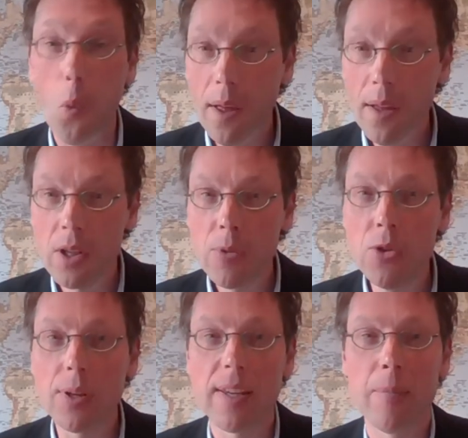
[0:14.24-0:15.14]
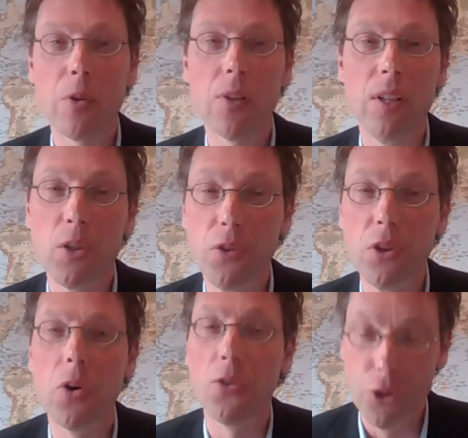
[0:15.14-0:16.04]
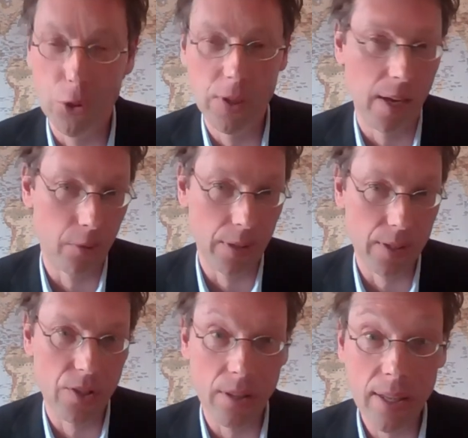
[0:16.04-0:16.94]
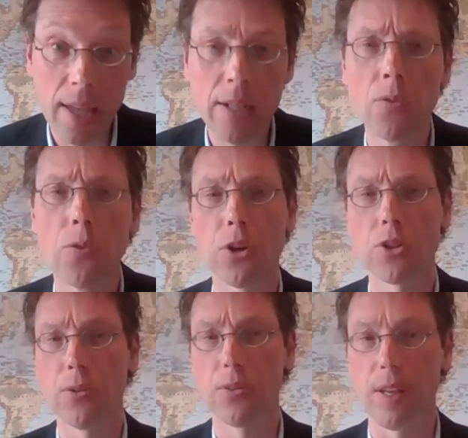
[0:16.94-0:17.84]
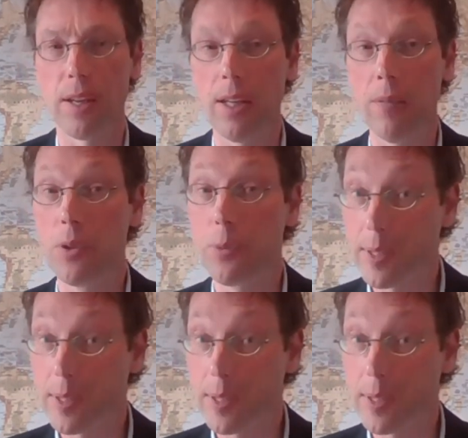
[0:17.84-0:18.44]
Welcome to a ChemCon interview on U K REACH, again in a virtual setting, but